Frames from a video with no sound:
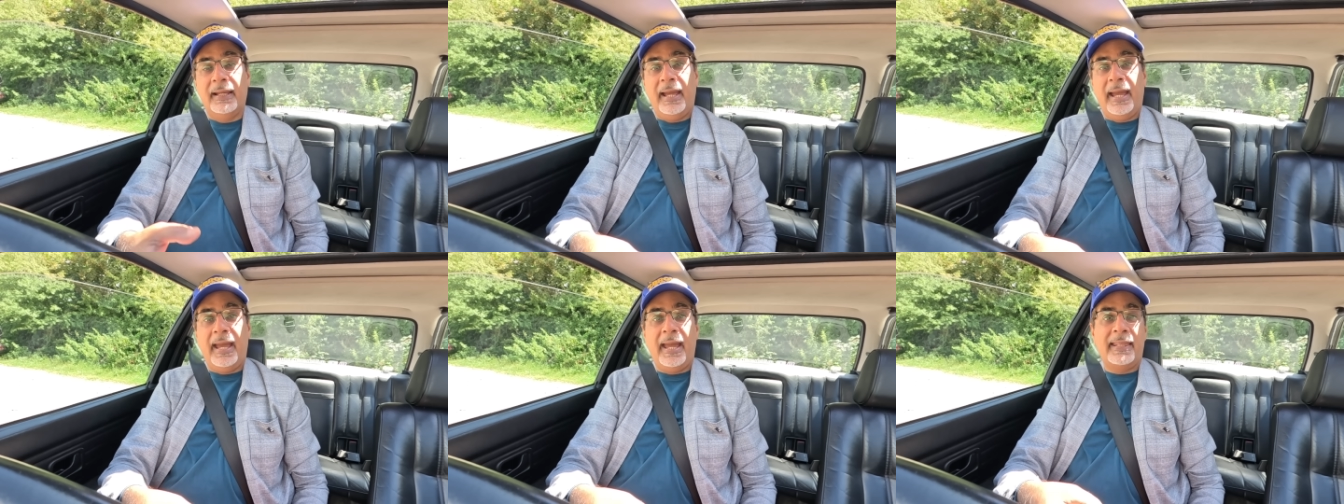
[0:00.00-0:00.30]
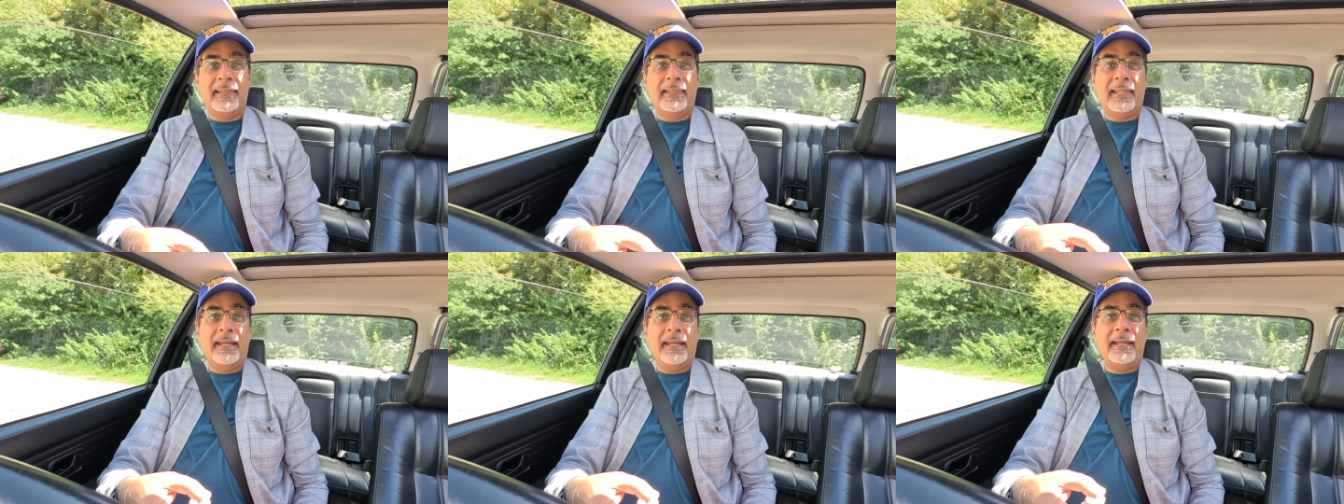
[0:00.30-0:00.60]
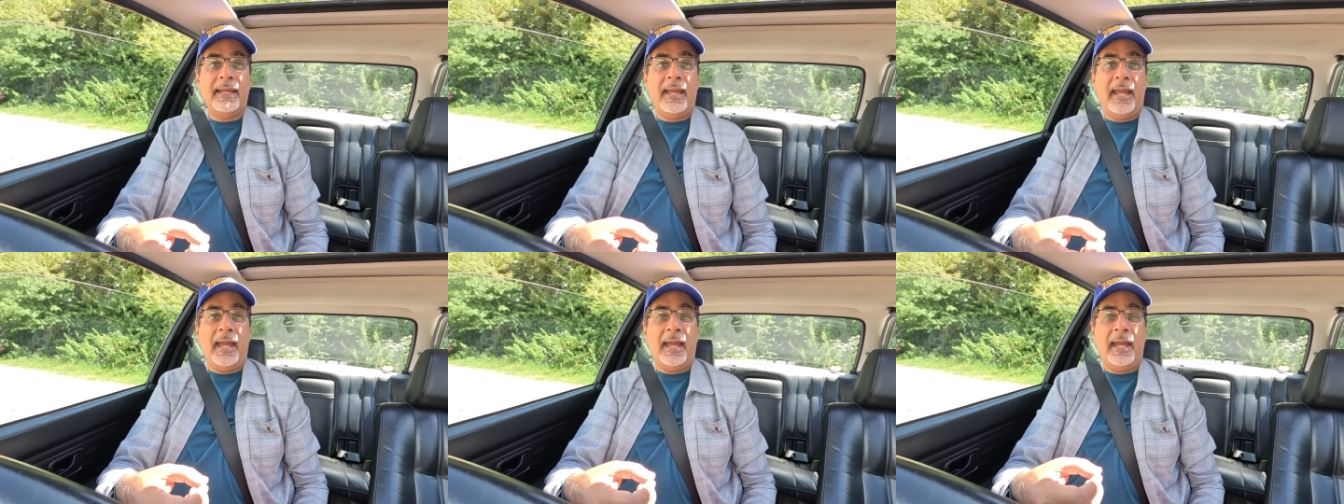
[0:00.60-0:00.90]
And
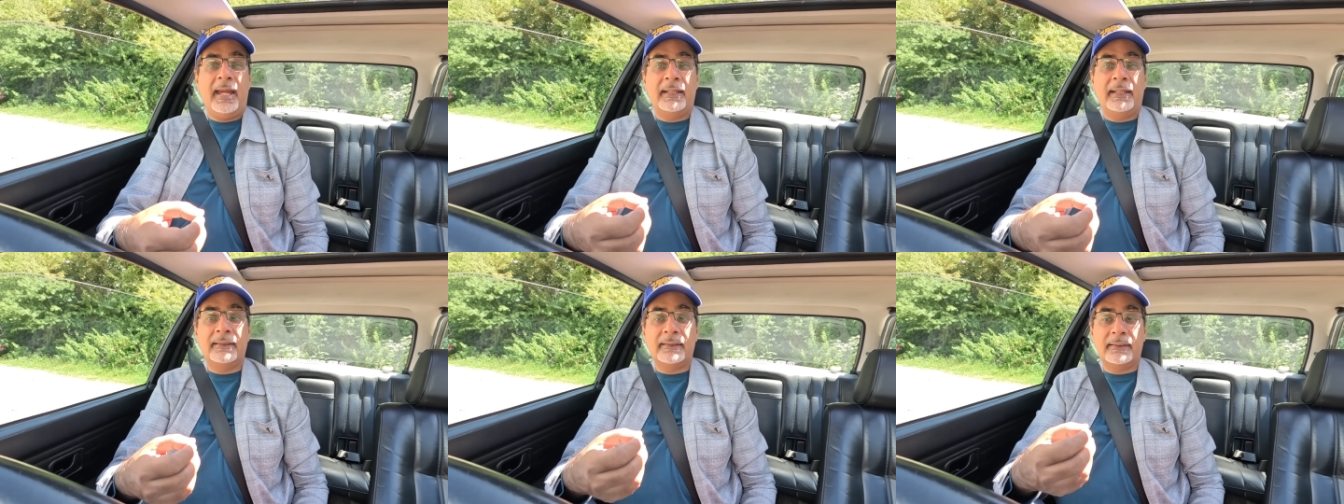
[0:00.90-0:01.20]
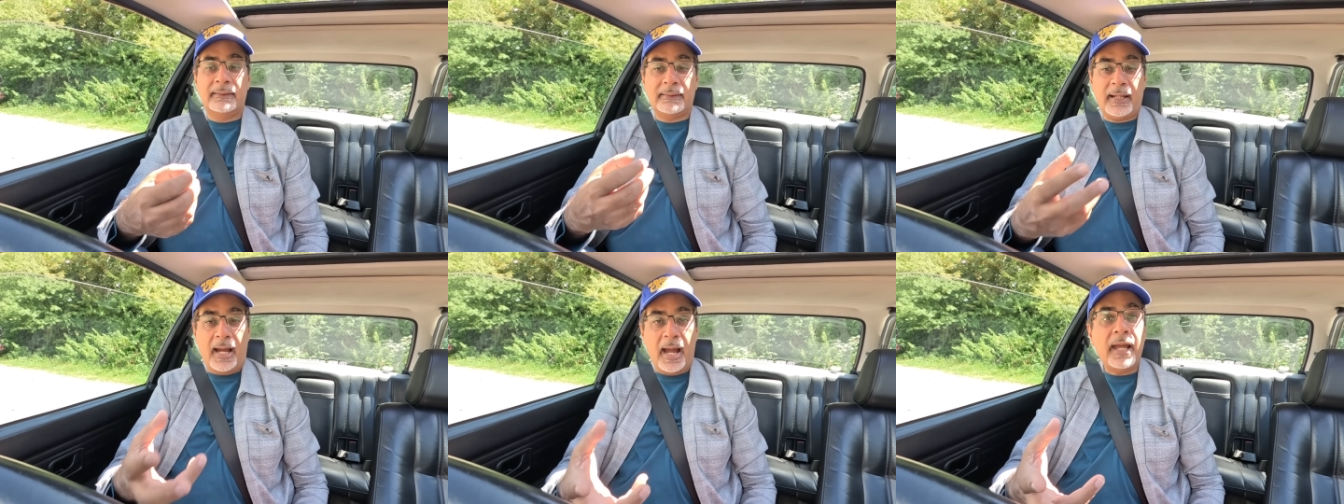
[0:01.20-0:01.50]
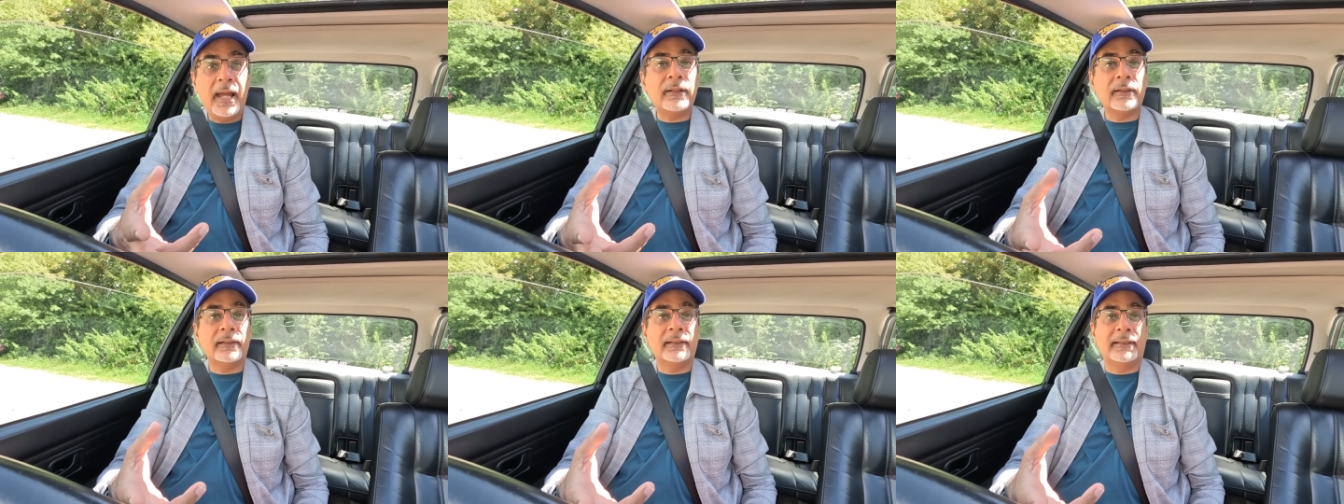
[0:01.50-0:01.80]
they had
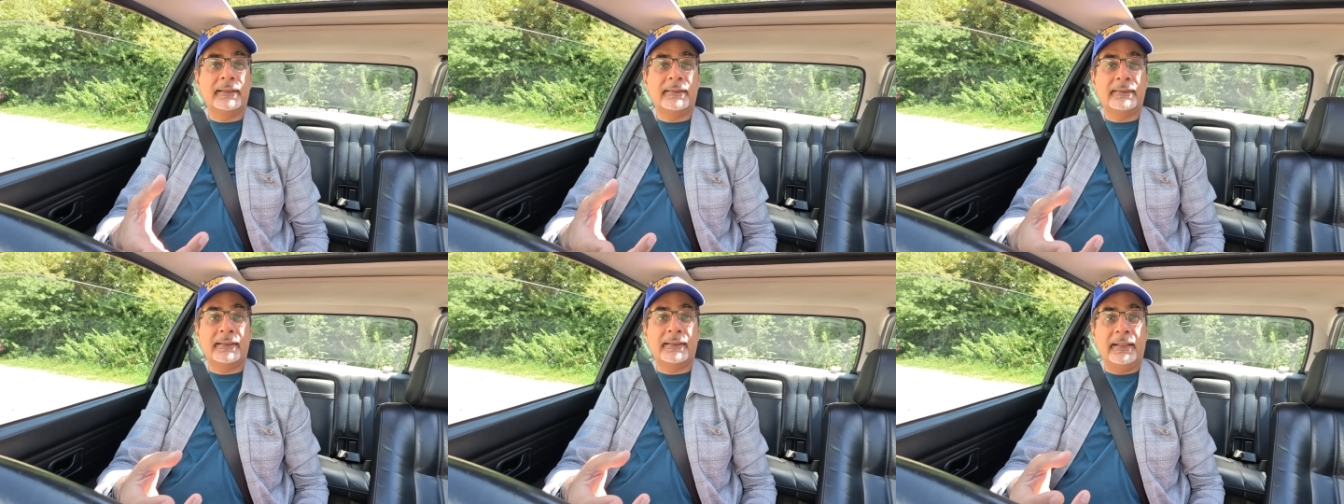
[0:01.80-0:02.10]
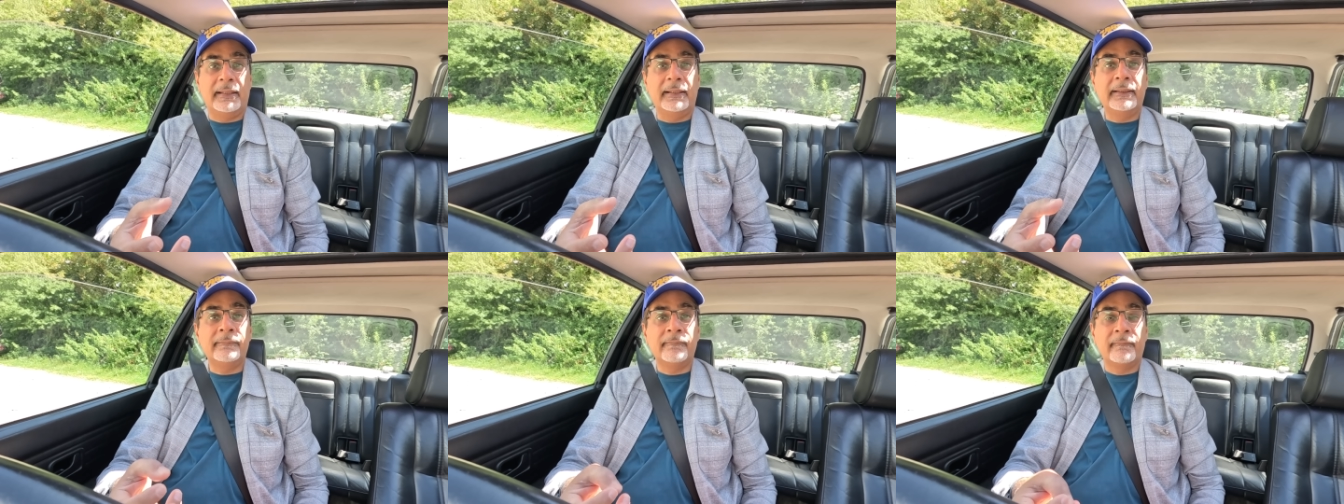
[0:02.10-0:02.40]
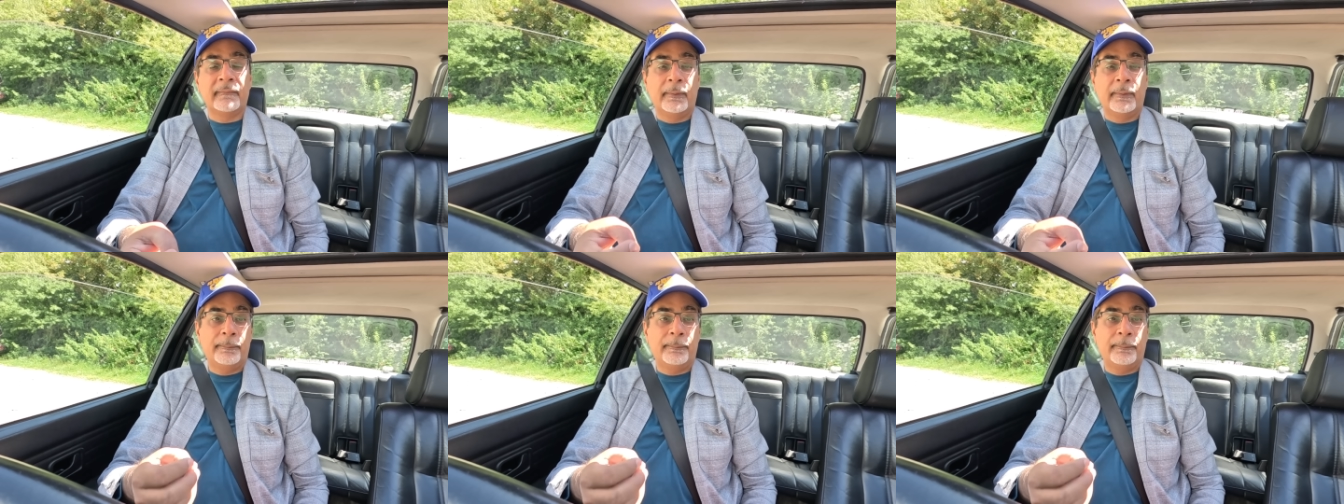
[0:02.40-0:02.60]
titled this thing,